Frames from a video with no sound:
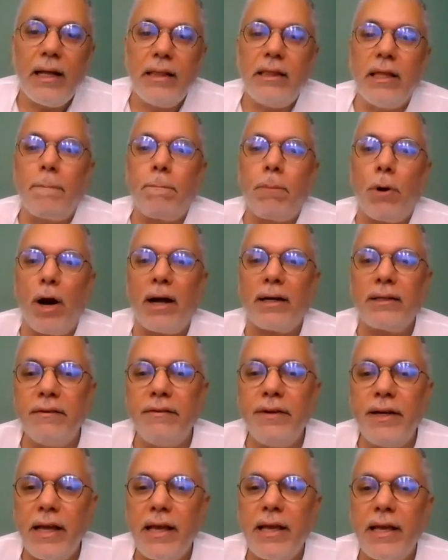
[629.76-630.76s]
the
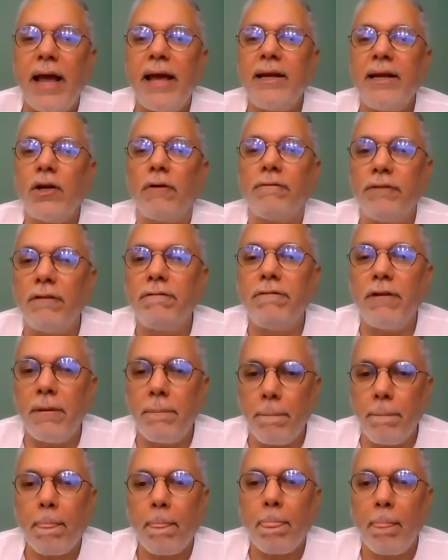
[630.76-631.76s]
productivity gain of the firm.
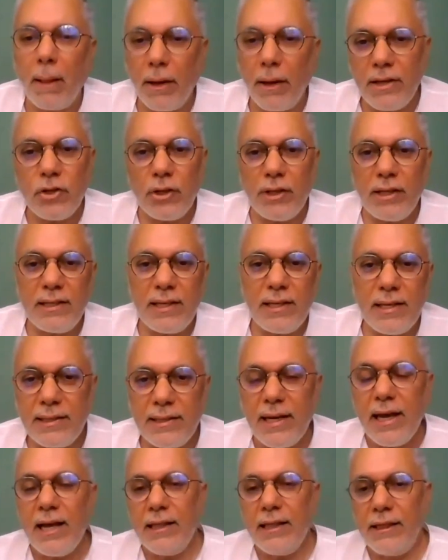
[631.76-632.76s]
Okay, so this is
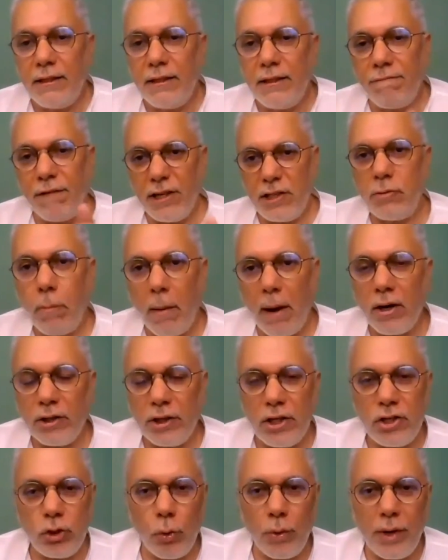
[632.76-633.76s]
the first part of
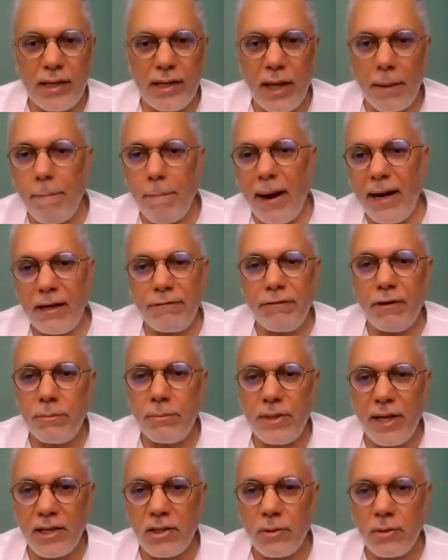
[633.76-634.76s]
the story, that better
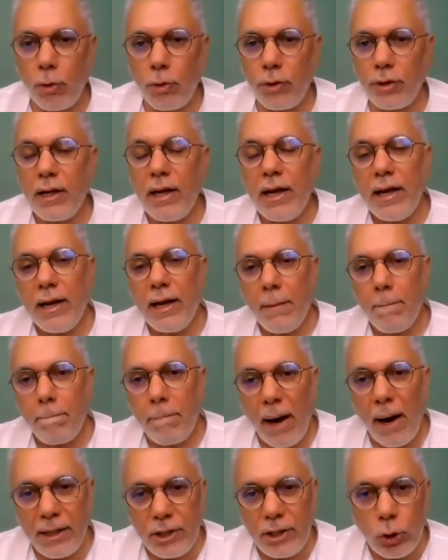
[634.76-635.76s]
firms export.
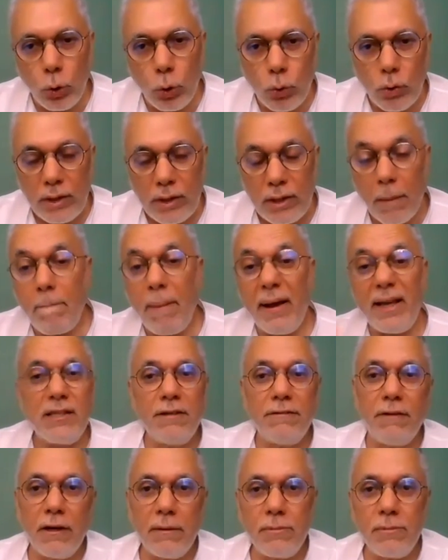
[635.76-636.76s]
Part two, the
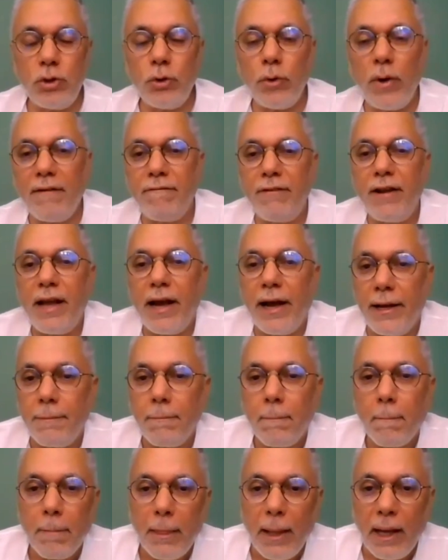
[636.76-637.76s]
best firms do FDI.
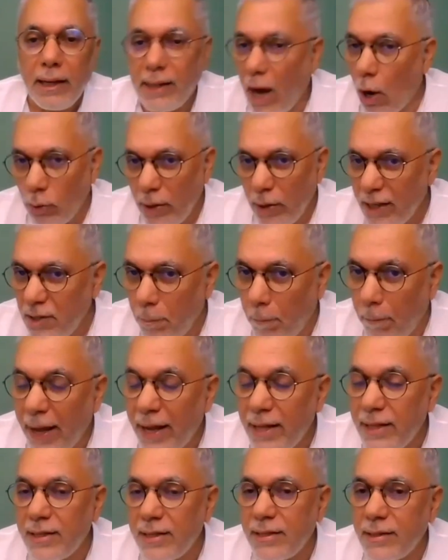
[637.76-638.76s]
Now let's
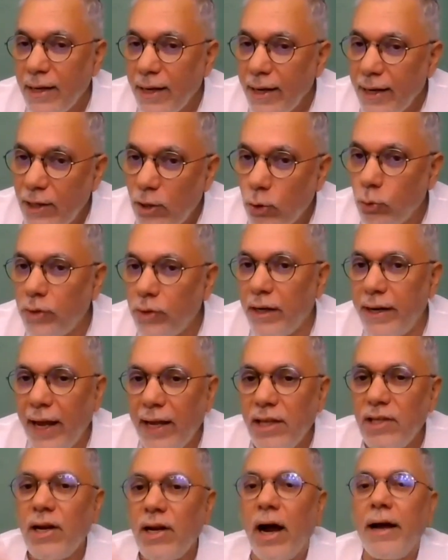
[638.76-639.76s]
play this to the
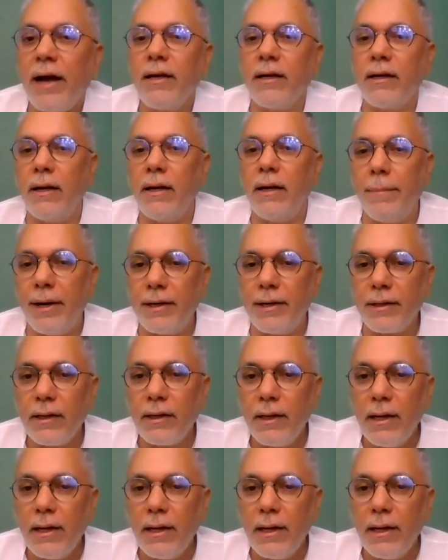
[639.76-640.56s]
next higher limit.